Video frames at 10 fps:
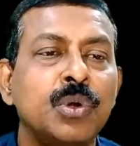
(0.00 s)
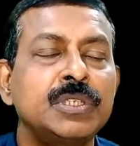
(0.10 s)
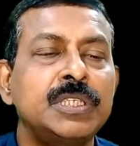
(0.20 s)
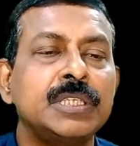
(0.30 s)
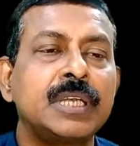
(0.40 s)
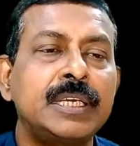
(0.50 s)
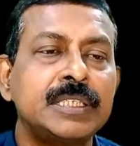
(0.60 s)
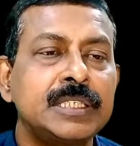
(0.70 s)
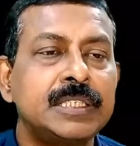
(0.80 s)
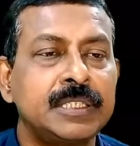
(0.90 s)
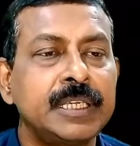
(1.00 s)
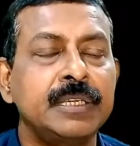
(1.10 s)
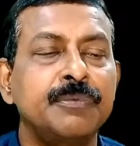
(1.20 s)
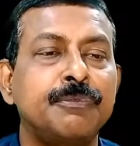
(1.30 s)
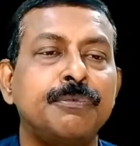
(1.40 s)
just let's see
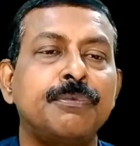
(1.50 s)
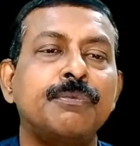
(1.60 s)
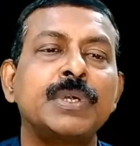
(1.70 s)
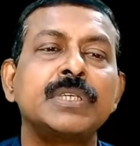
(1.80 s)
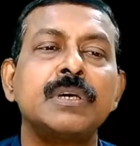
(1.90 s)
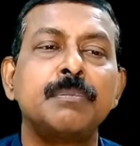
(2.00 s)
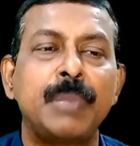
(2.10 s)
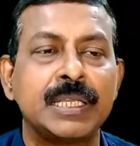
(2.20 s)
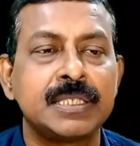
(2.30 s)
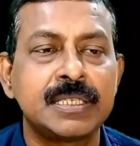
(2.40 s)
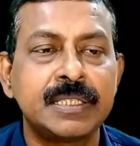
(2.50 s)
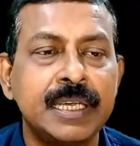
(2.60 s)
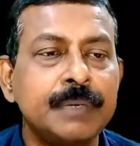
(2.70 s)
what is the passage there.